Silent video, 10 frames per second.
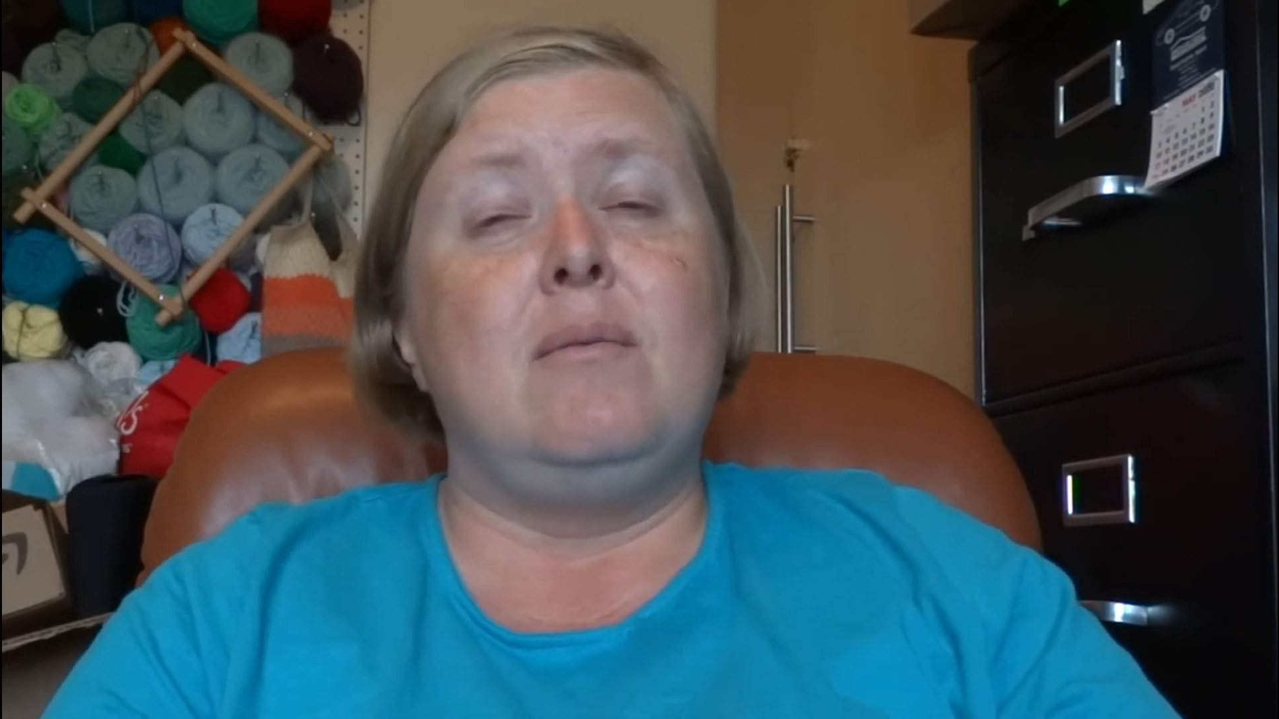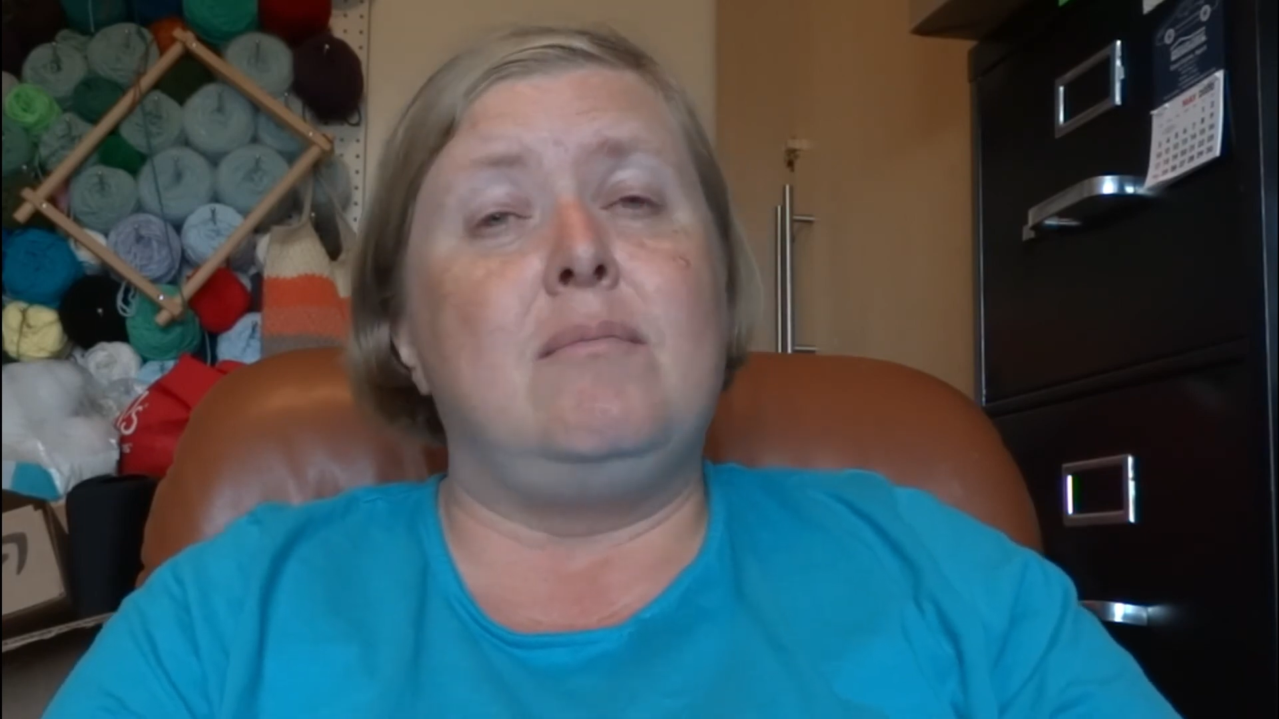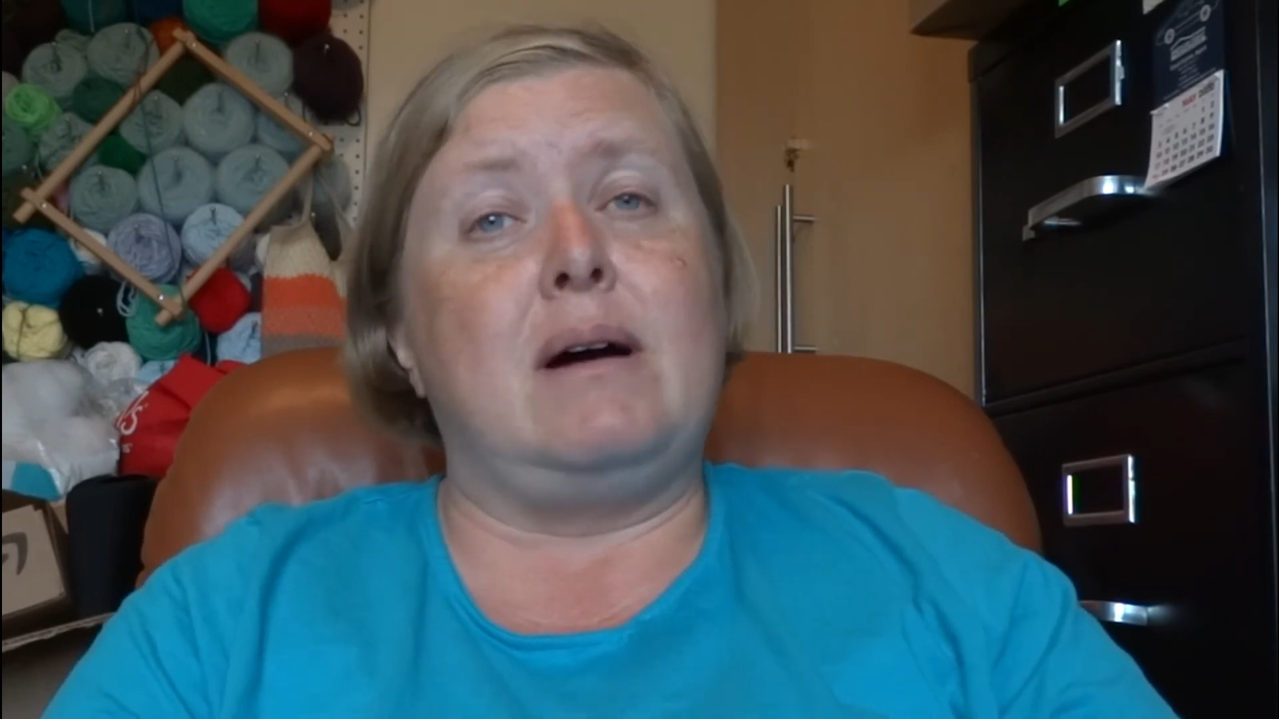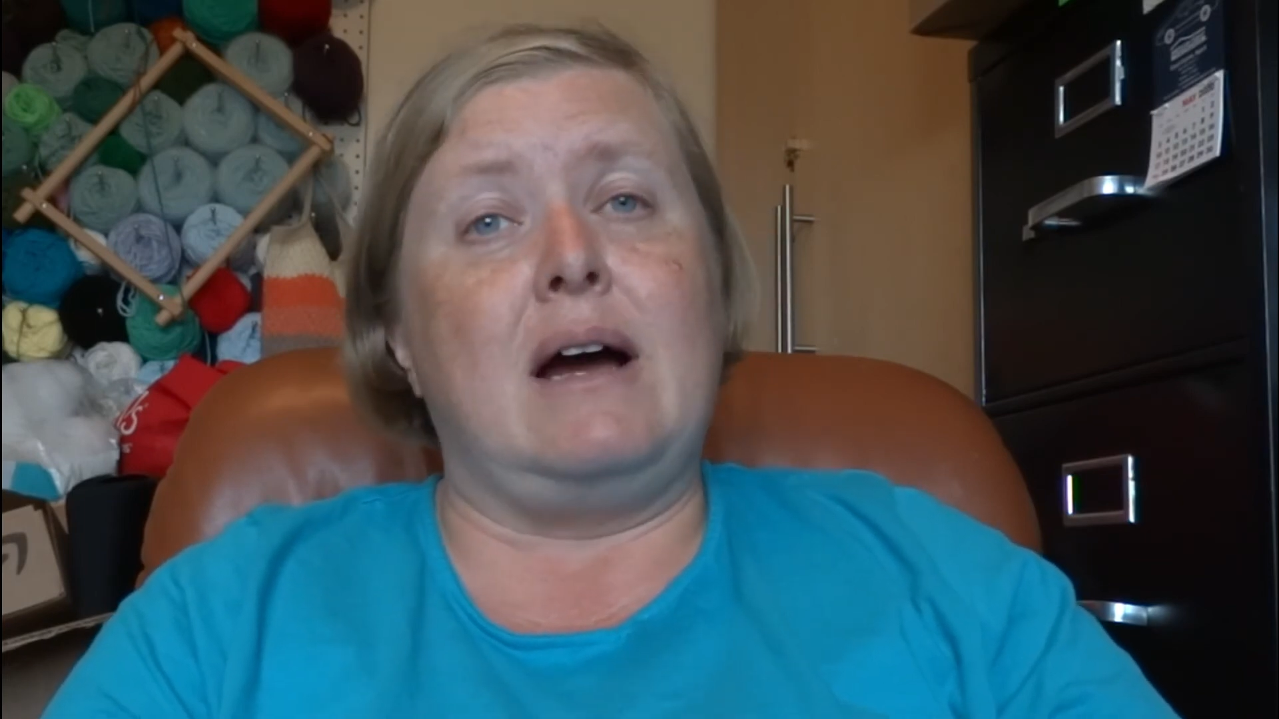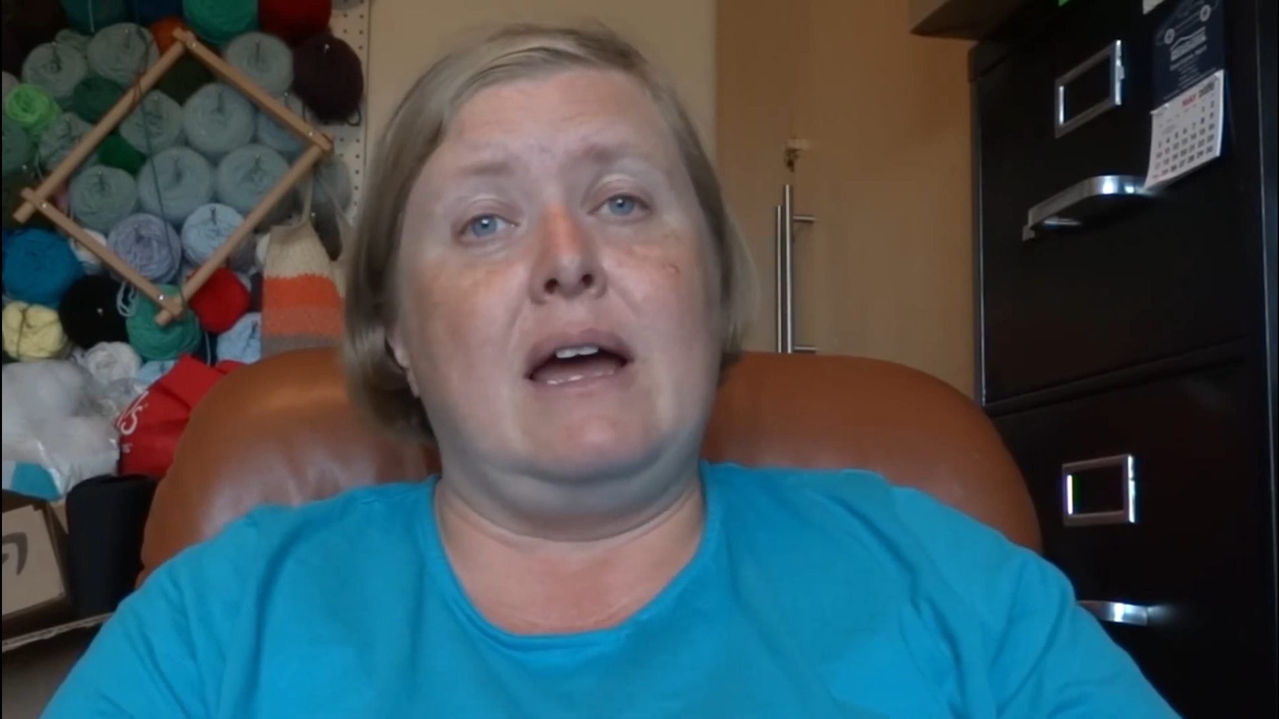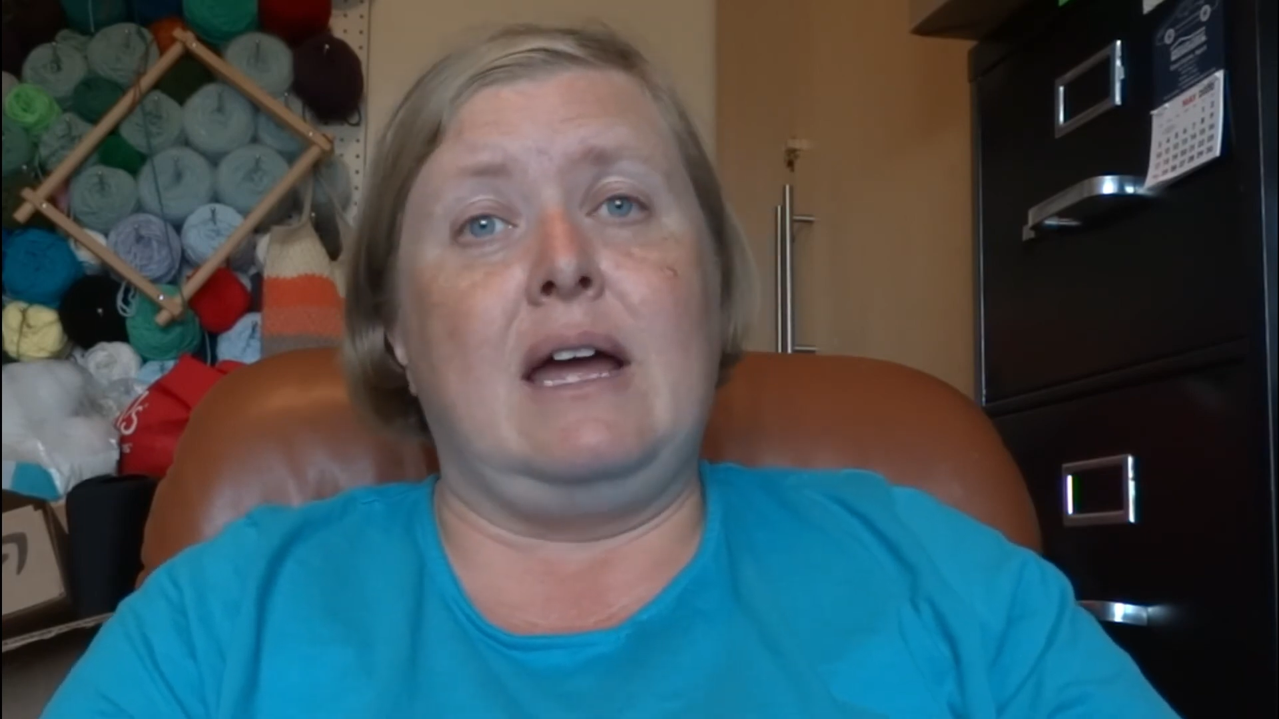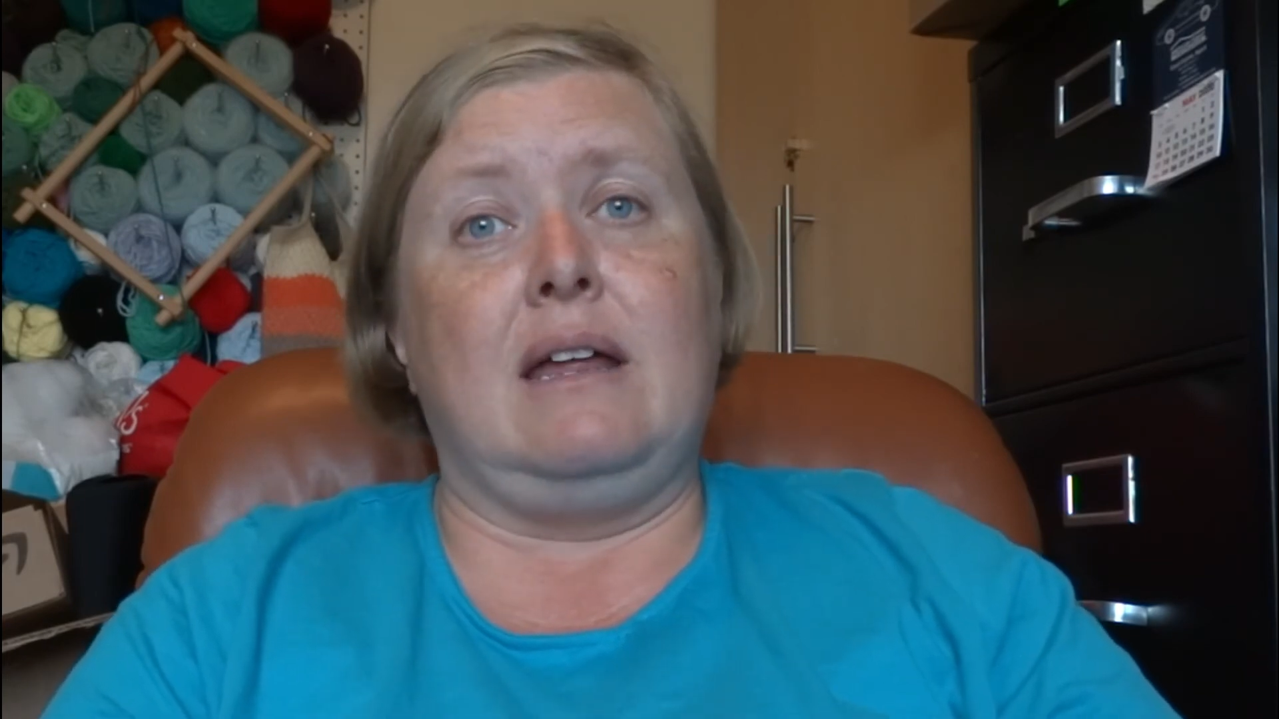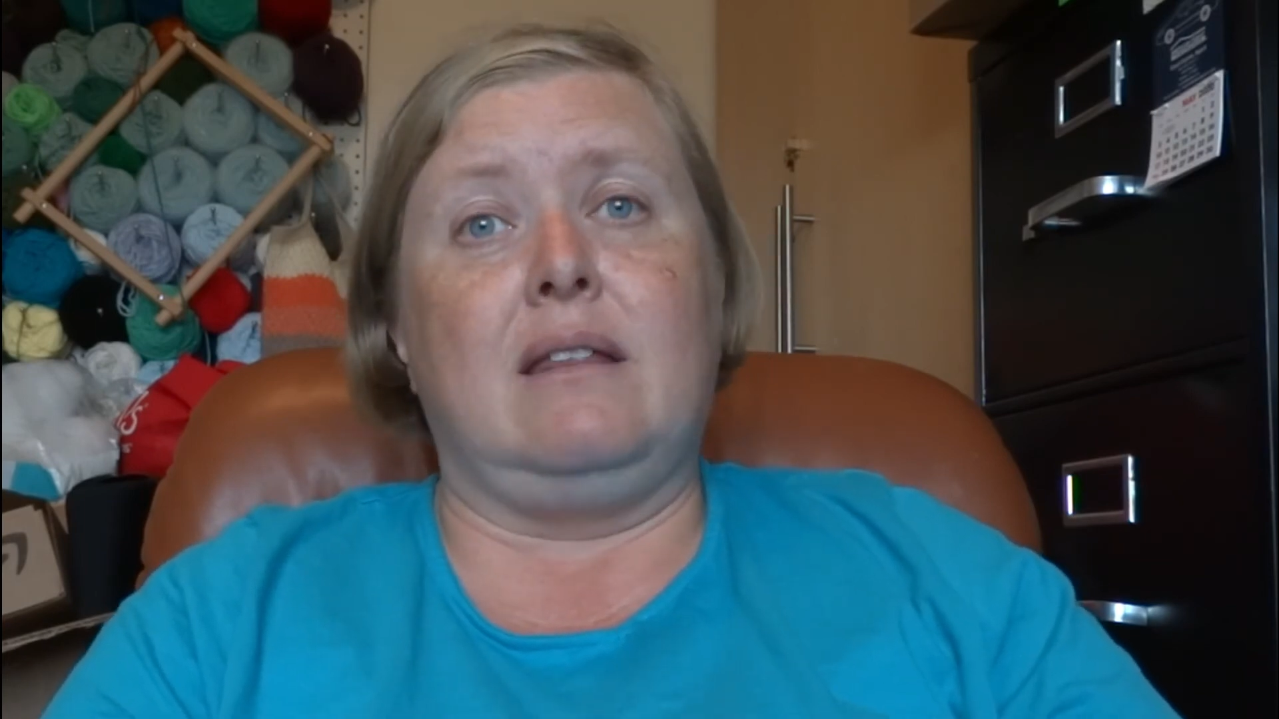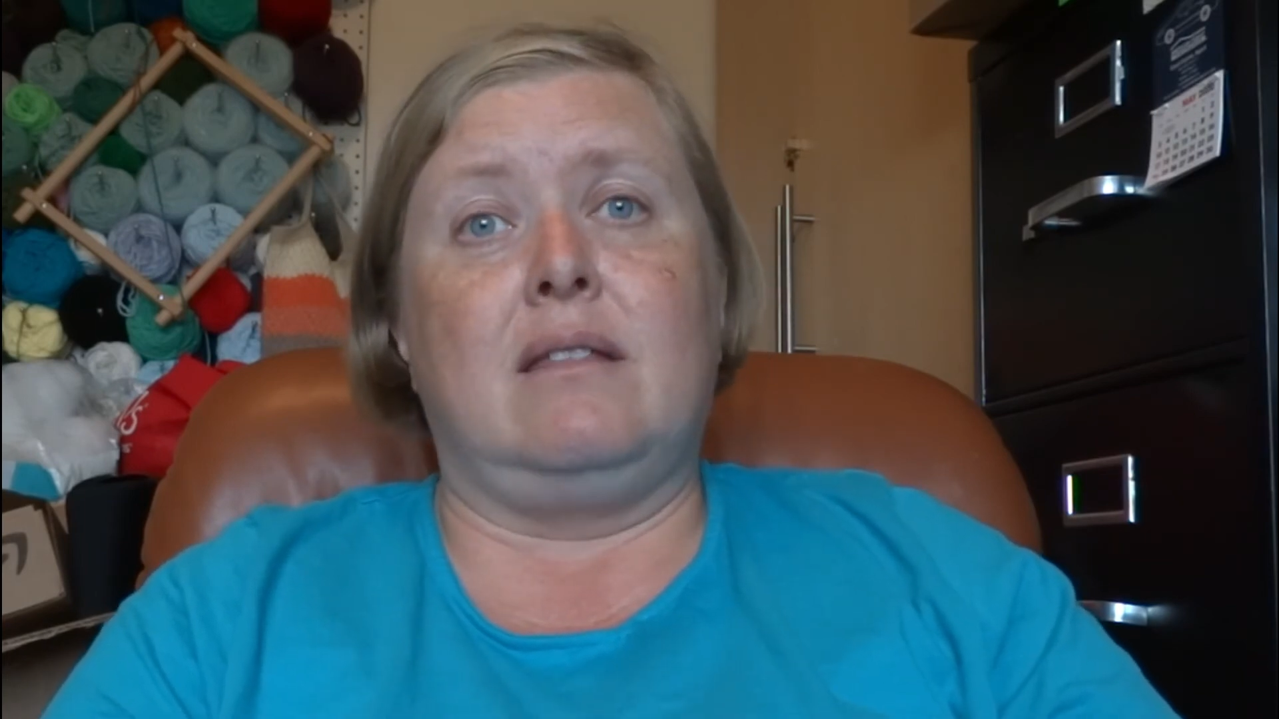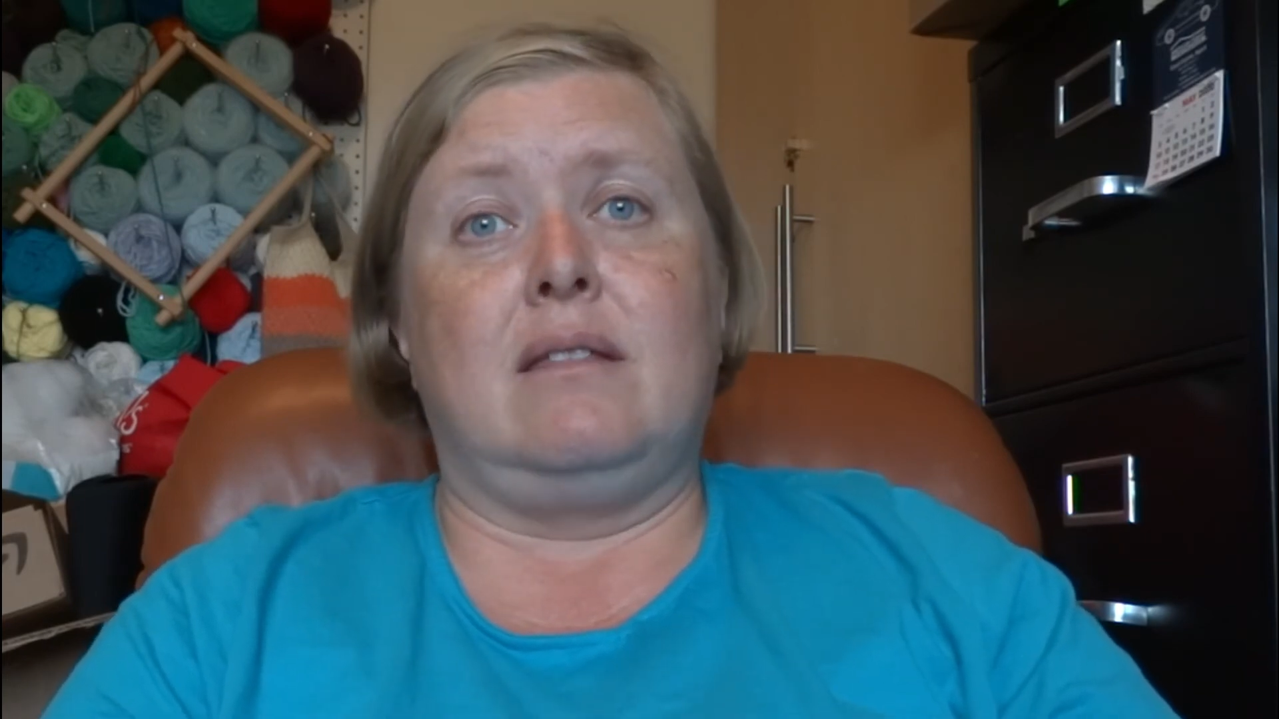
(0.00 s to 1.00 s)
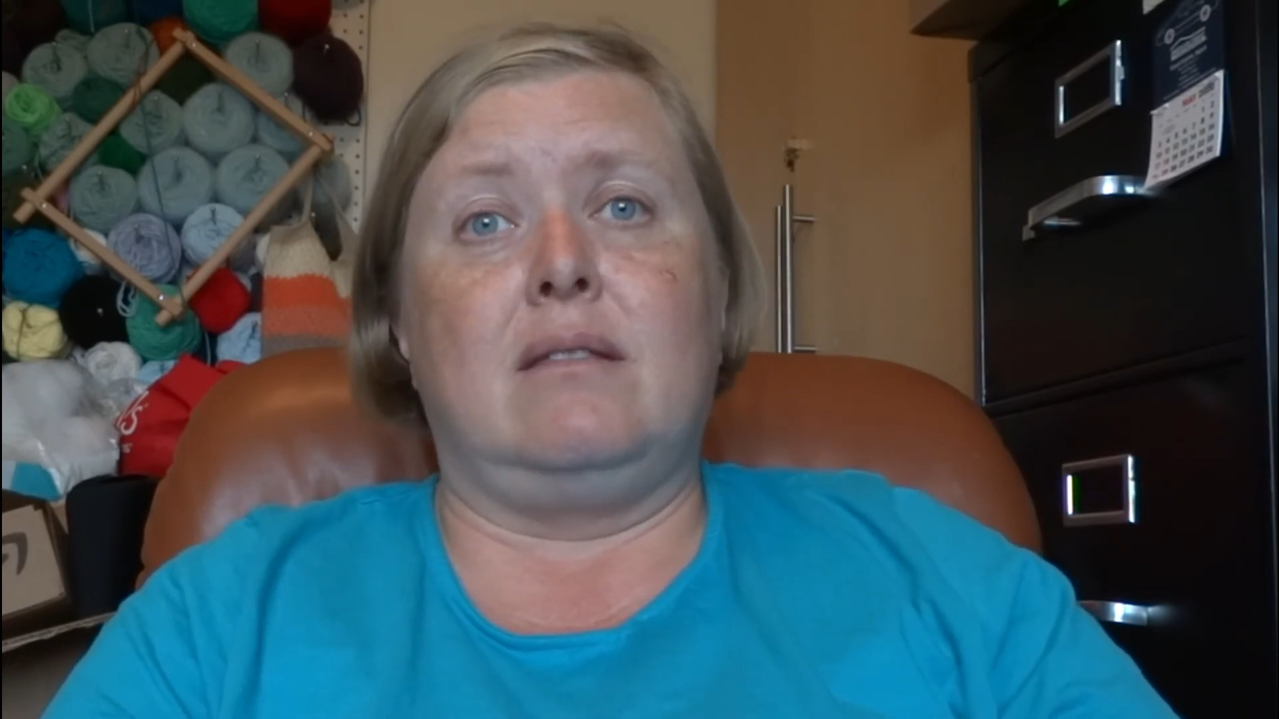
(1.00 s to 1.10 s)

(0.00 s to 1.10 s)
by